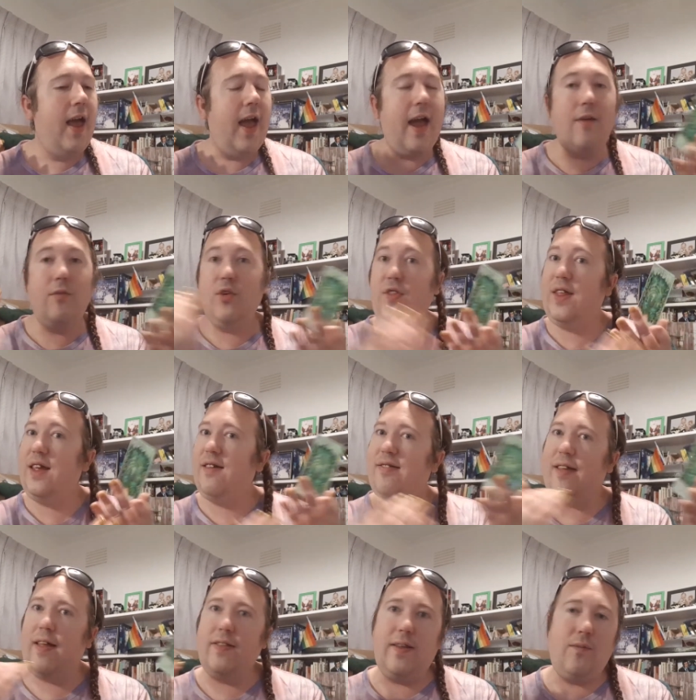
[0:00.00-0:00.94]
Everything
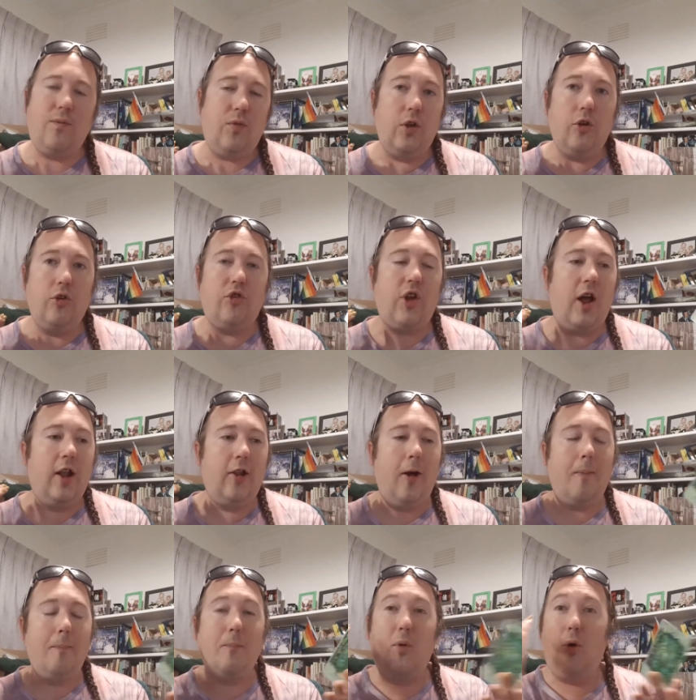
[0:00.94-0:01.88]
suddenly feels a
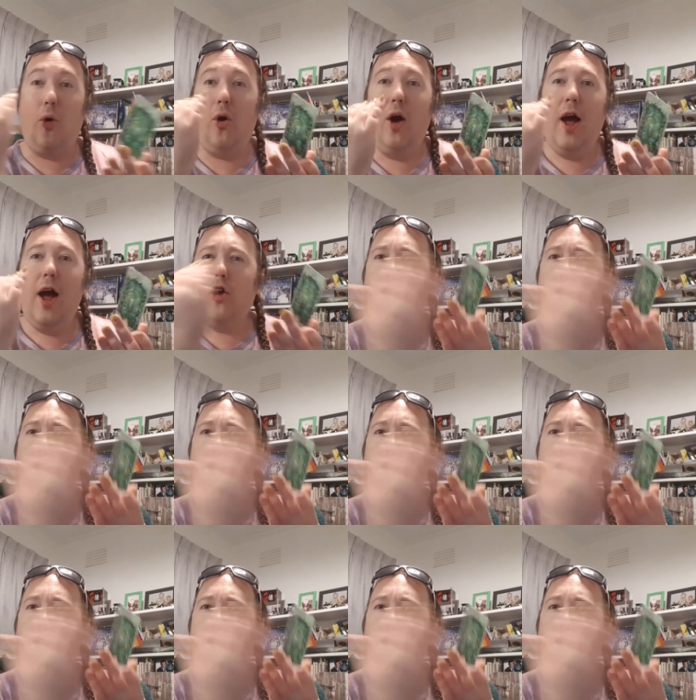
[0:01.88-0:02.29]
lot more